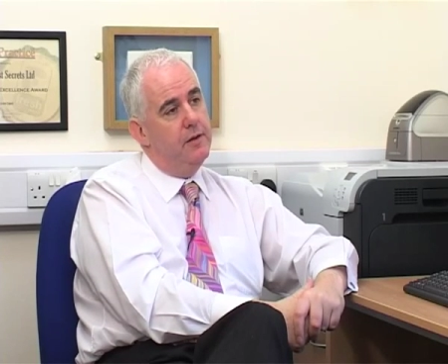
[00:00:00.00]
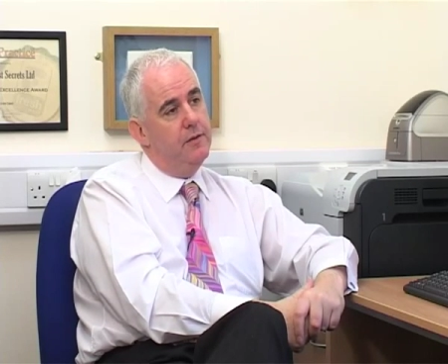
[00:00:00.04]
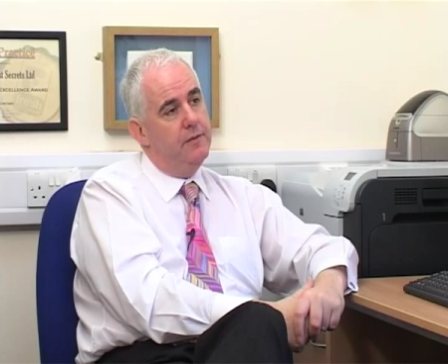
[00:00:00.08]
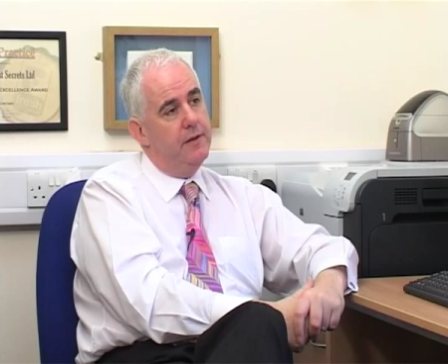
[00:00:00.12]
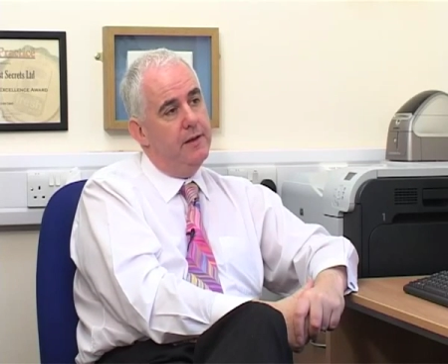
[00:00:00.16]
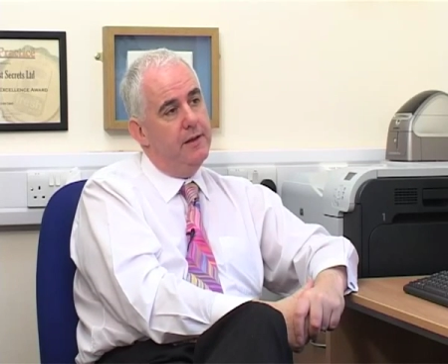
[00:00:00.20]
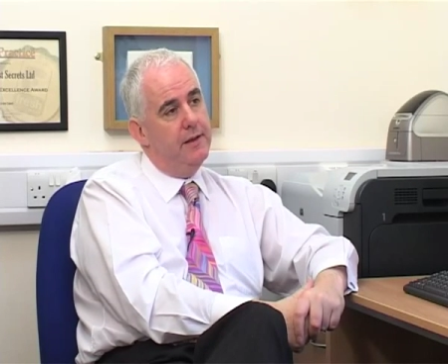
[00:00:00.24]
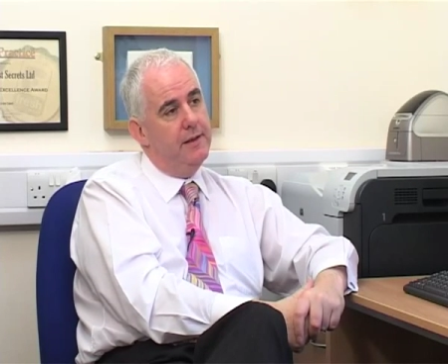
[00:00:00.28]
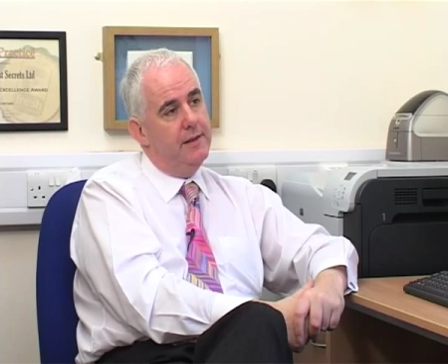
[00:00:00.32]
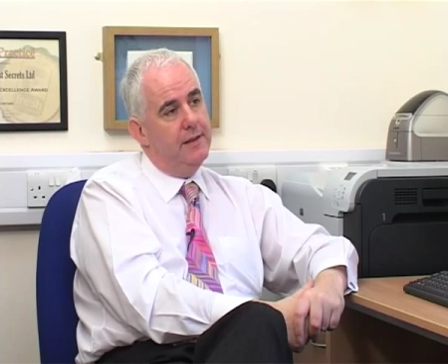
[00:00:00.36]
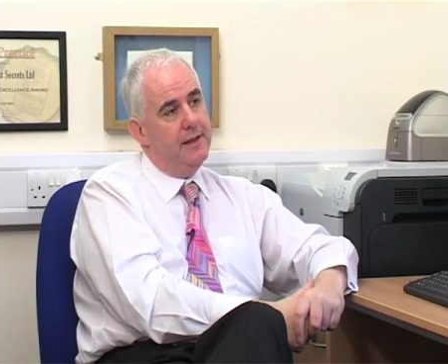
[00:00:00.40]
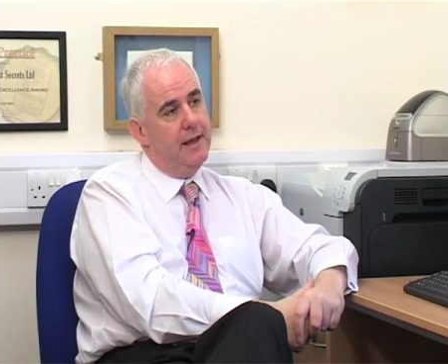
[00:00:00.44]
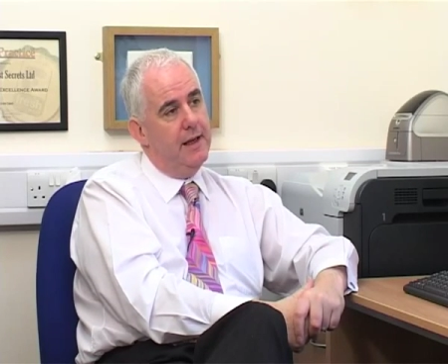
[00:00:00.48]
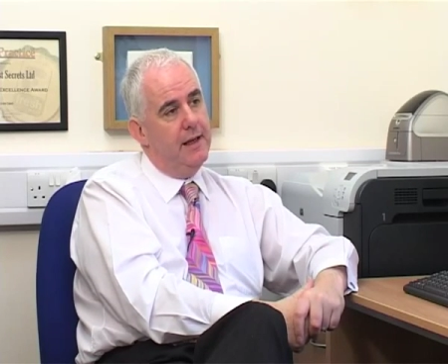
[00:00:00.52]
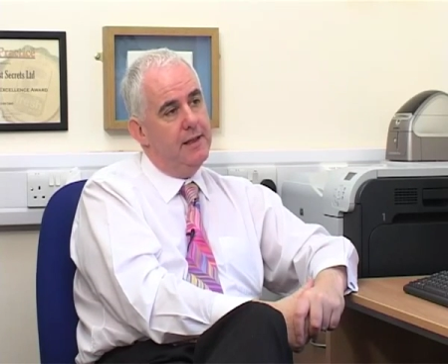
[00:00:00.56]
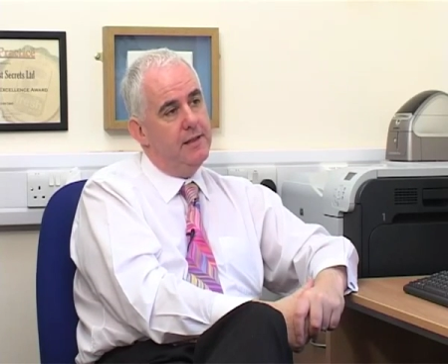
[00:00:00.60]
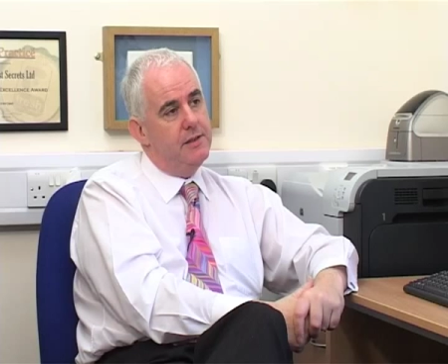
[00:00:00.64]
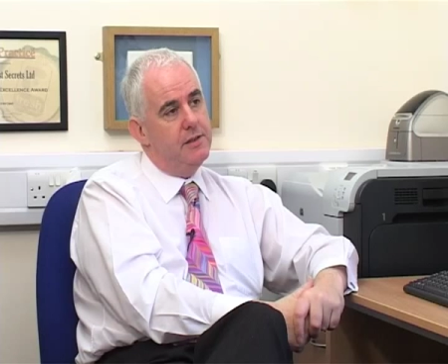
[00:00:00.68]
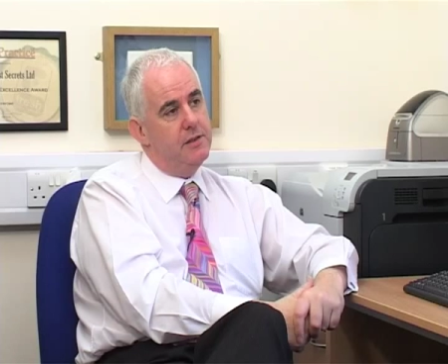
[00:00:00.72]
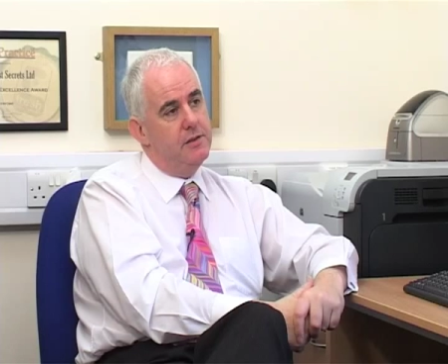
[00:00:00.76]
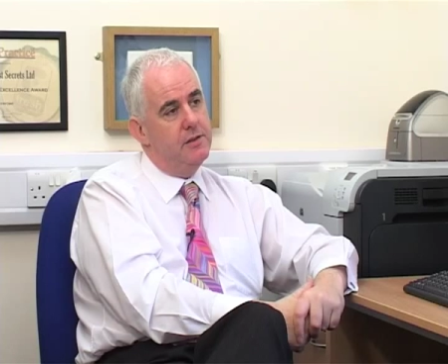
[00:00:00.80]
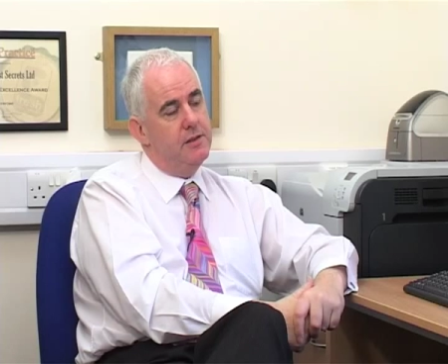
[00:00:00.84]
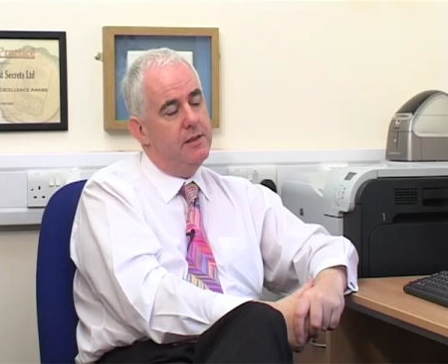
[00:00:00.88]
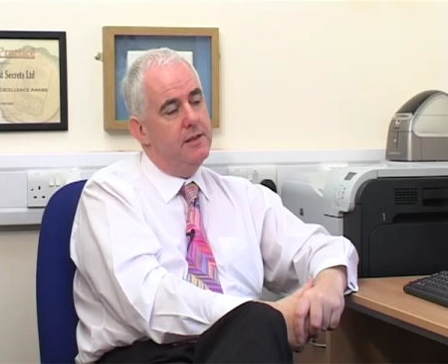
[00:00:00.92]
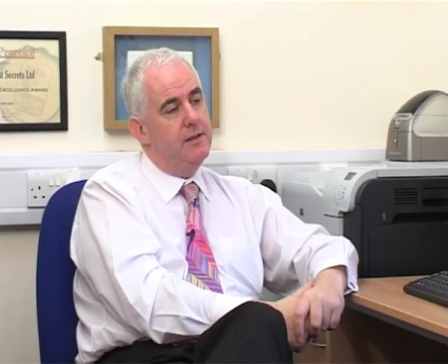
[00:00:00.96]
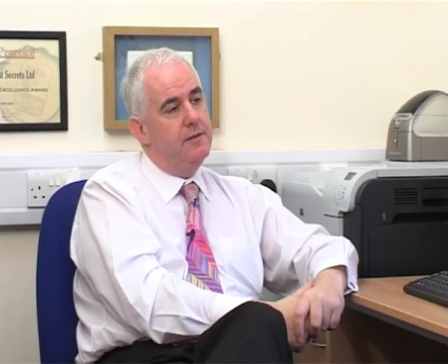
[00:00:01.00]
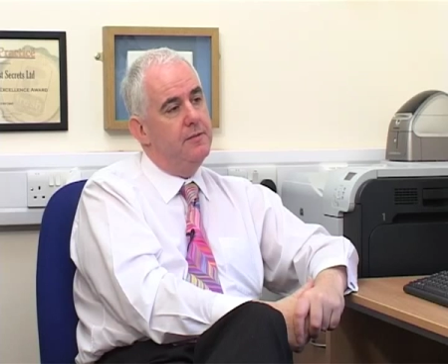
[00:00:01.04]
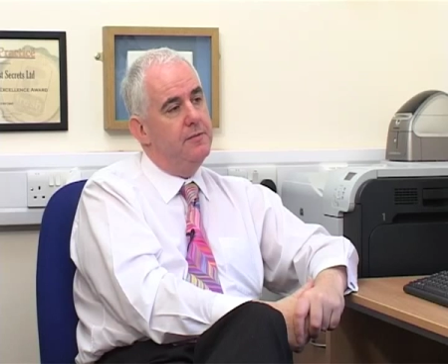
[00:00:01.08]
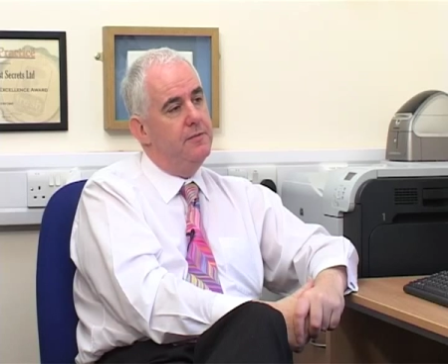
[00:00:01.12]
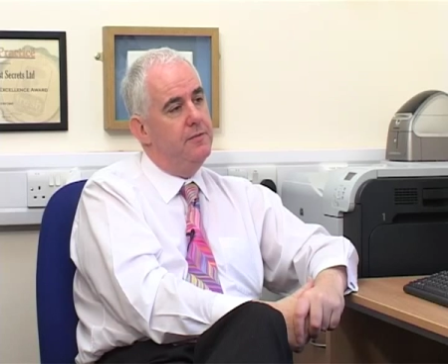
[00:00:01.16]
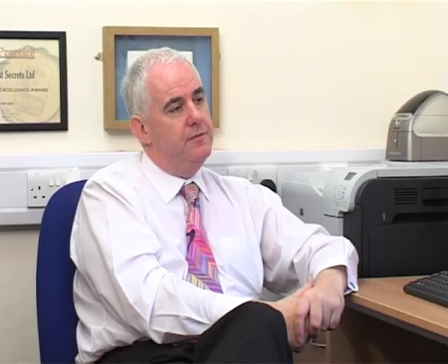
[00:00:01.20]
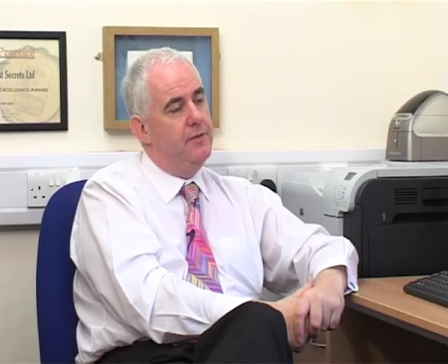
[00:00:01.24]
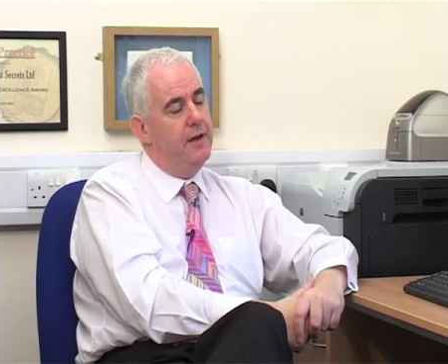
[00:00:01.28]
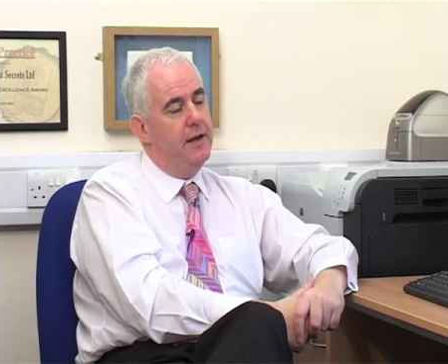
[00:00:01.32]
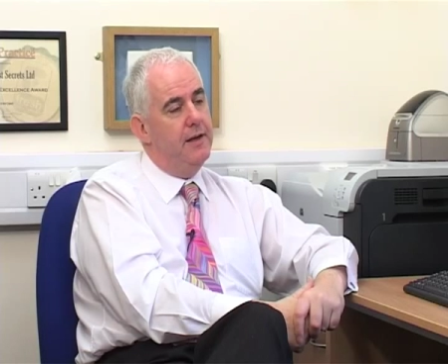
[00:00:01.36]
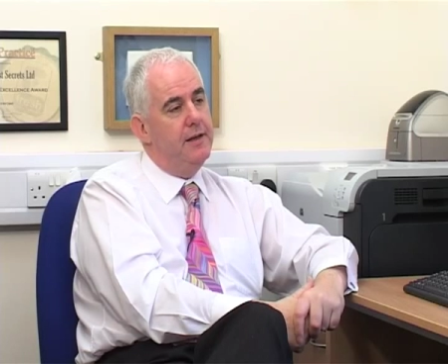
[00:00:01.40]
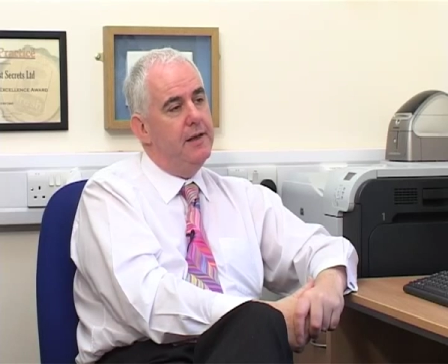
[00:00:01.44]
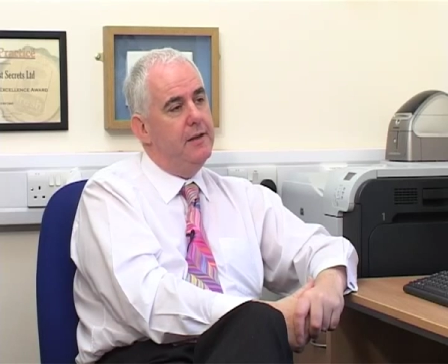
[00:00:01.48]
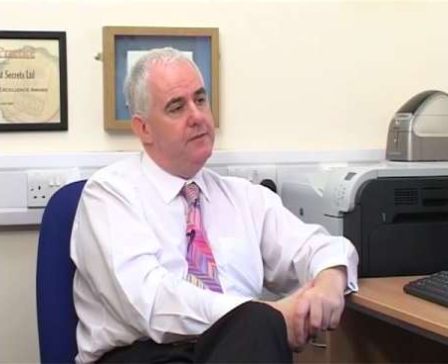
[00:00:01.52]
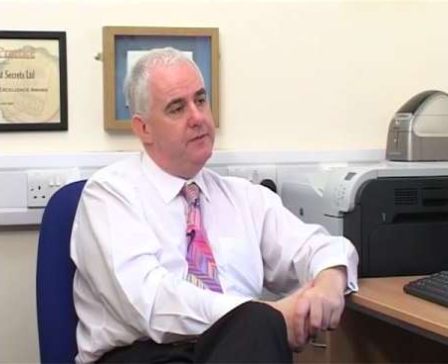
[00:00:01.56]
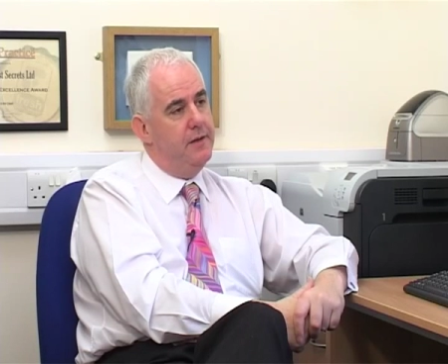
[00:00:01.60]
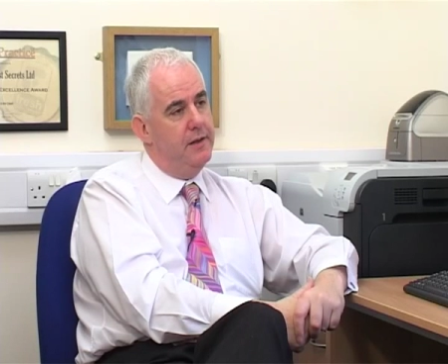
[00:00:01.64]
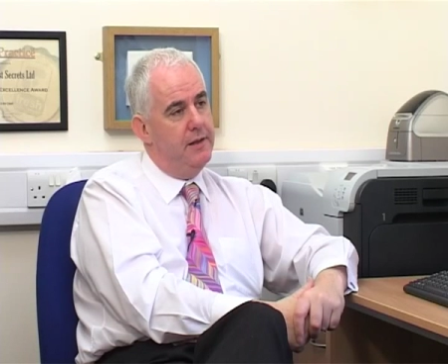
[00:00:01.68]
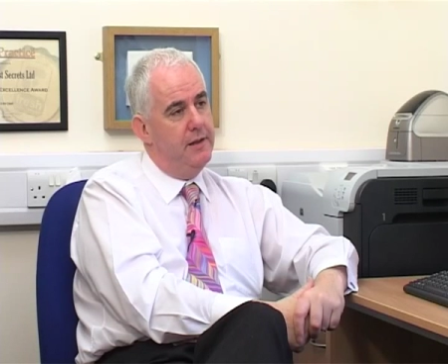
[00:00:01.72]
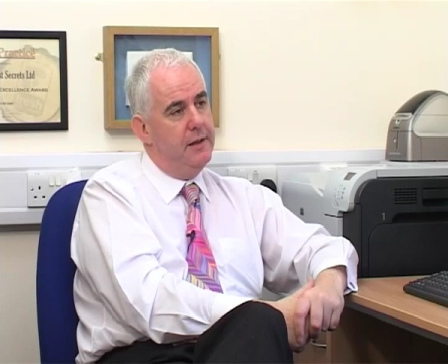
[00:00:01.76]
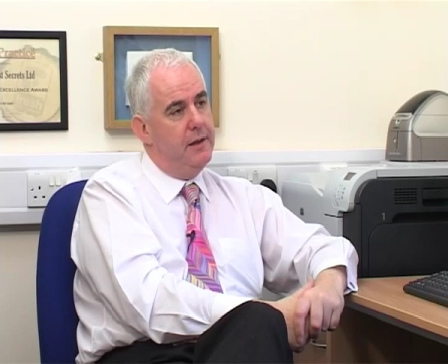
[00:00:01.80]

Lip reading: ovarian cancers in the very